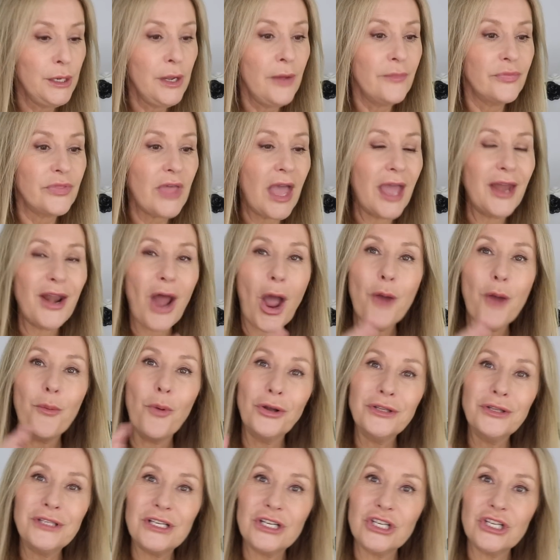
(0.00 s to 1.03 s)
Then I
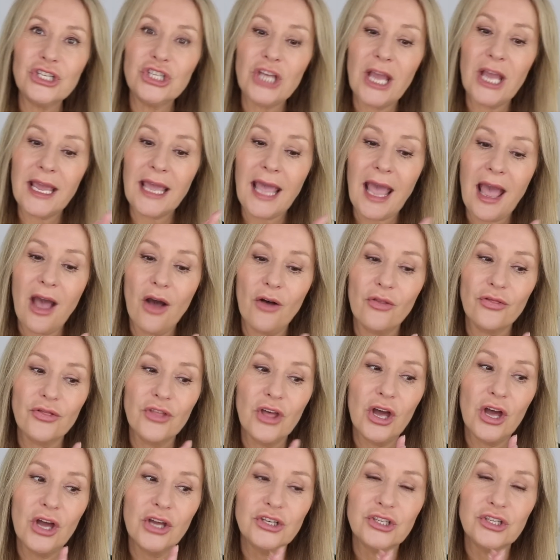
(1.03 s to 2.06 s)
wanted to check out
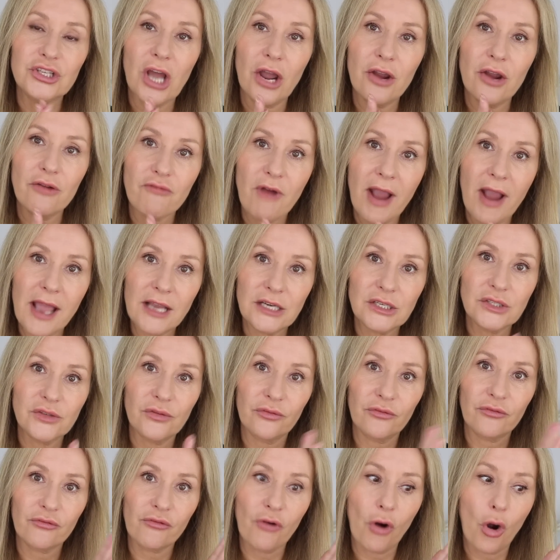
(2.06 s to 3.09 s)
the direct
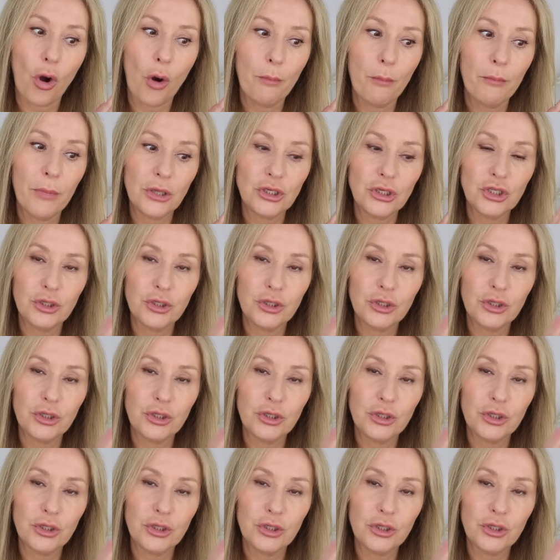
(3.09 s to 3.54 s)
from